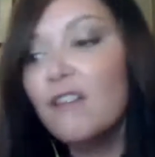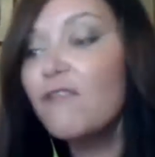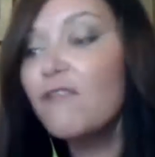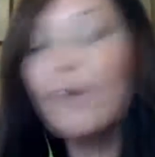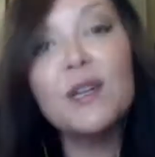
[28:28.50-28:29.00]

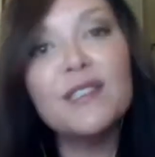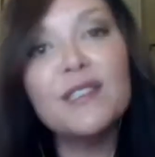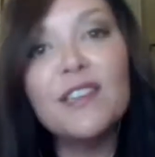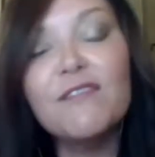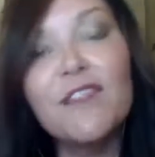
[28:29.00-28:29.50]
force
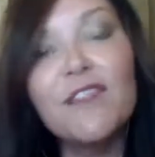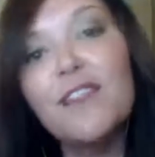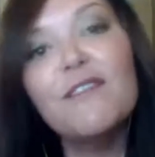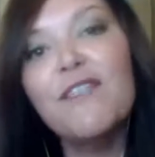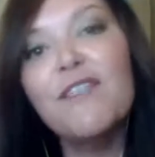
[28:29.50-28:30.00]
at the
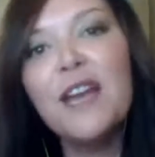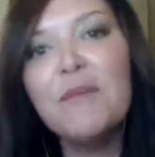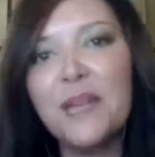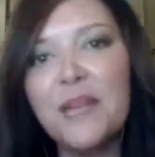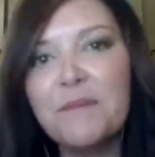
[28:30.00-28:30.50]
front of the
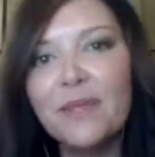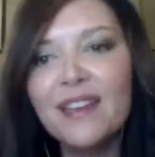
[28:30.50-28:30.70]
family.